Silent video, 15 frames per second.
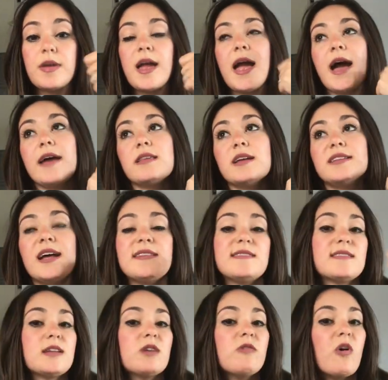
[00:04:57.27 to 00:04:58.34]
and a
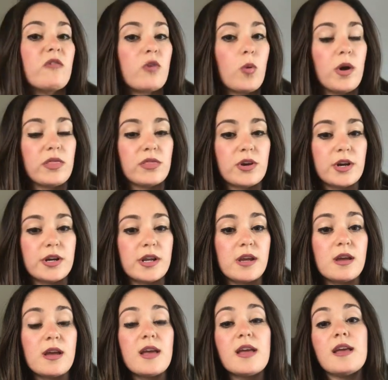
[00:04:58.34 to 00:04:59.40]
density of over 130.